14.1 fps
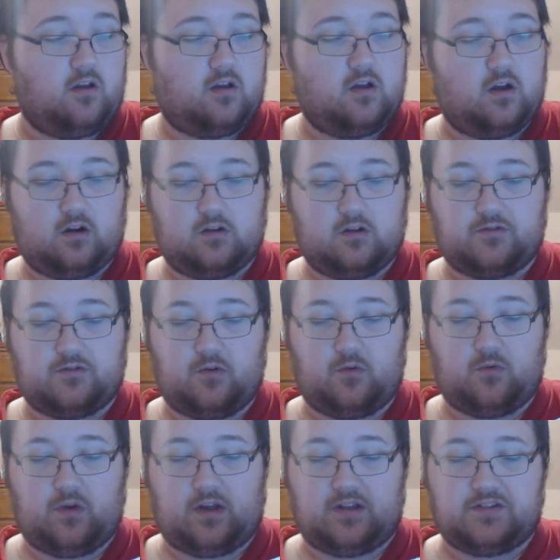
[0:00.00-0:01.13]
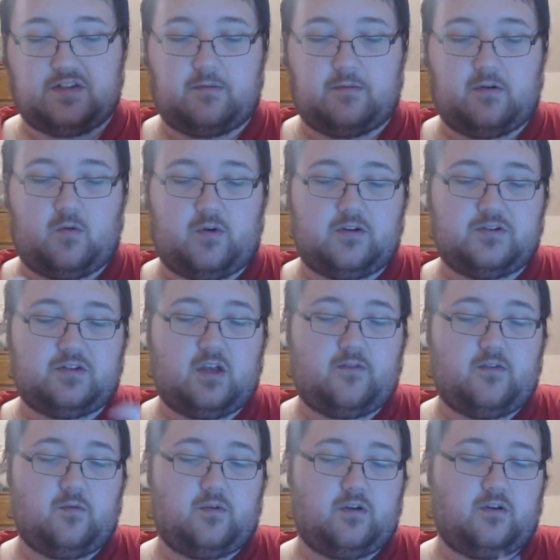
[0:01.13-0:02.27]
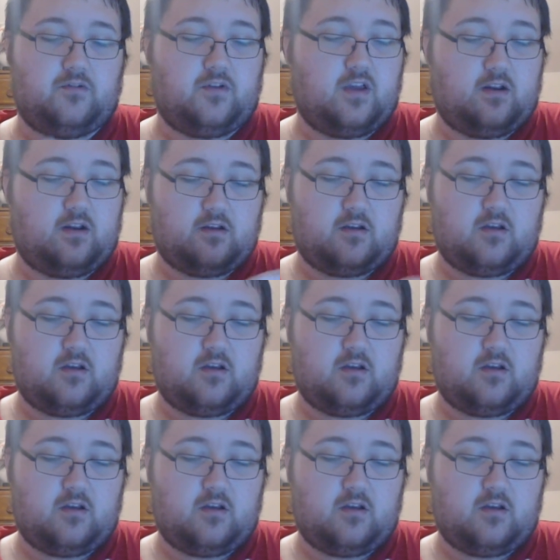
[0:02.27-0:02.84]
And I go through how to set up on Windows 7, Windows 8,